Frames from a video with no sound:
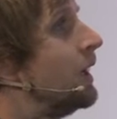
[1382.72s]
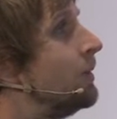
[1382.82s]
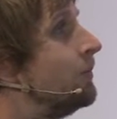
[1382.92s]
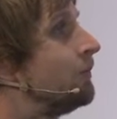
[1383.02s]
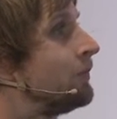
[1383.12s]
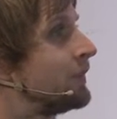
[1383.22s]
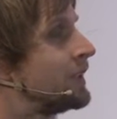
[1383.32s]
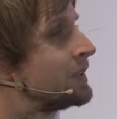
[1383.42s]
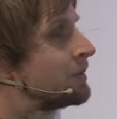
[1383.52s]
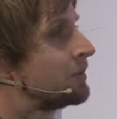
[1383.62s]
um,
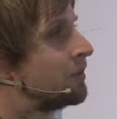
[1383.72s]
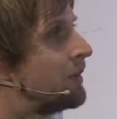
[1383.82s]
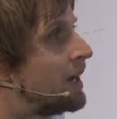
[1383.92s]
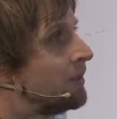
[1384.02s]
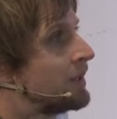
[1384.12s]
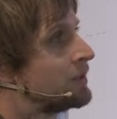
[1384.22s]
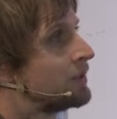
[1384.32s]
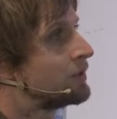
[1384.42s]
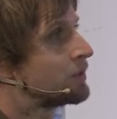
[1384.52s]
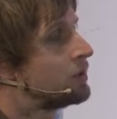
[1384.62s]
this map I
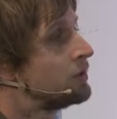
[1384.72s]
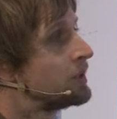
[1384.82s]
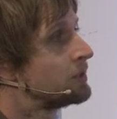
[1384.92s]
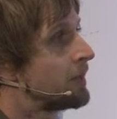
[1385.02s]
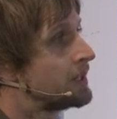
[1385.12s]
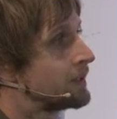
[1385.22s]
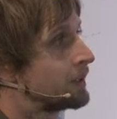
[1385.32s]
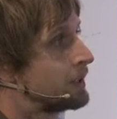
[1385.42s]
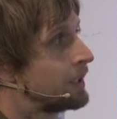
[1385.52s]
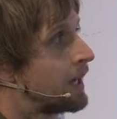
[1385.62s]
showed is
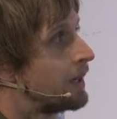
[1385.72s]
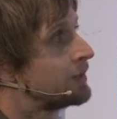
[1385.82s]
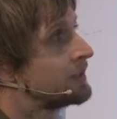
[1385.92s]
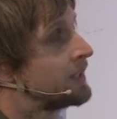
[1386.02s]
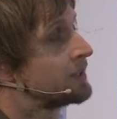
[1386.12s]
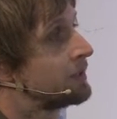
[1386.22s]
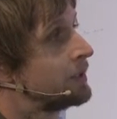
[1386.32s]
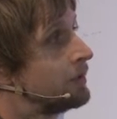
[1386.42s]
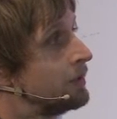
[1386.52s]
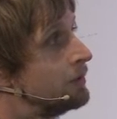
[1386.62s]
basically our
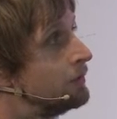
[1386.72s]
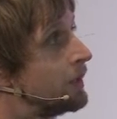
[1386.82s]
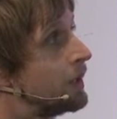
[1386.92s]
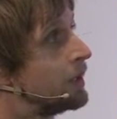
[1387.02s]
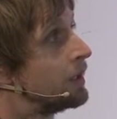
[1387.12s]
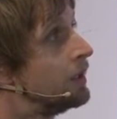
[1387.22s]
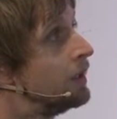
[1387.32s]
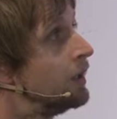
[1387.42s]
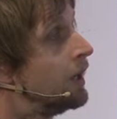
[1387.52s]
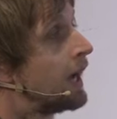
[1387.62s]
assessment of uh,
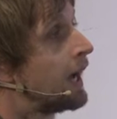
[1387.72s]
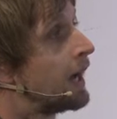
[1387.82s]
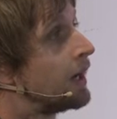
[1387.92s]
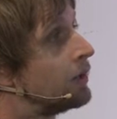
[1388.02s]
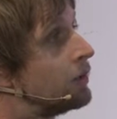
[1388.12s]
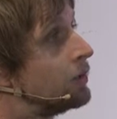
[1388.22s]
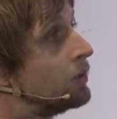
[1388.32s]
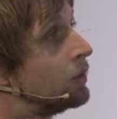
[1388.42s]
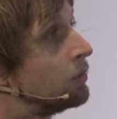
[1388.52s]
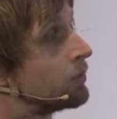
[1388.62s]

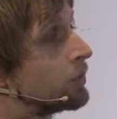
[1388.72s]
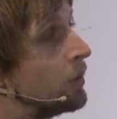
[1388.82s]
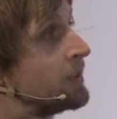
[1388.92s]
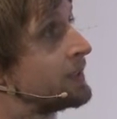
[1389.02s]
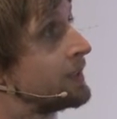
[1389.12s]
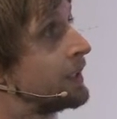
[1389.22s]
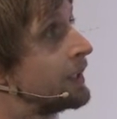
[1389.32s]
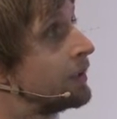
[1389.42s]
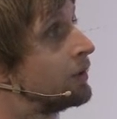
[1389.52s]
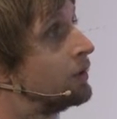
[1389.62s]
how
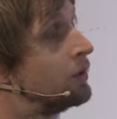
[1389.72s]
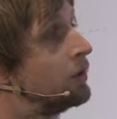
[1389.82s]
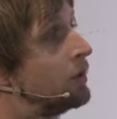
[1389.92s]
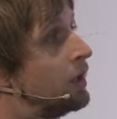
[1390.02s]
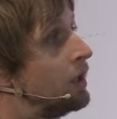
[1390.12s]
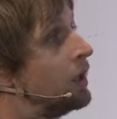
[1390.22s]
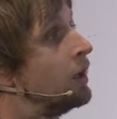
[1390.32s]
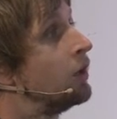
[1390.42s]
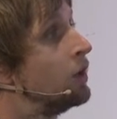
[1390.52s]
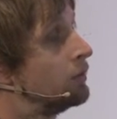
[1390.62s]
promising
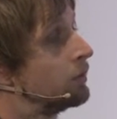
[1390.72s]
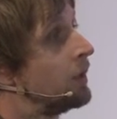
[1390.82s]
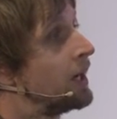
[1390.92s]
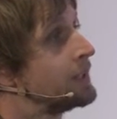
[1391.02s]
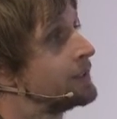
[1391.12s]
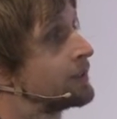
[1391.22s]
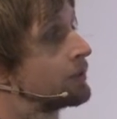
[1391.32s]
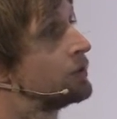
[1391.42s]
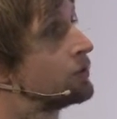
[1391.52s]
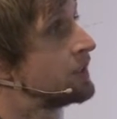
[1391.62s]
uh, or otherwise
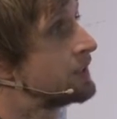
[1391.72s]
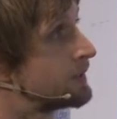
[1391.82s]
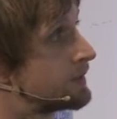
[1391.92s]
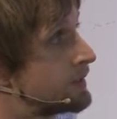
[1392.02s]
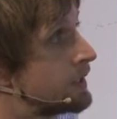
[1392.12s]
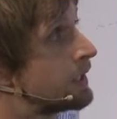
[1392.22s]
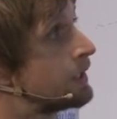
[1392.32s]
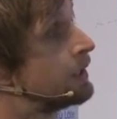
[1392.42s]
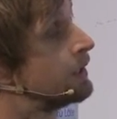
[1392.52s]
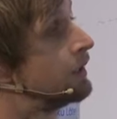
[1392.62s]
countries see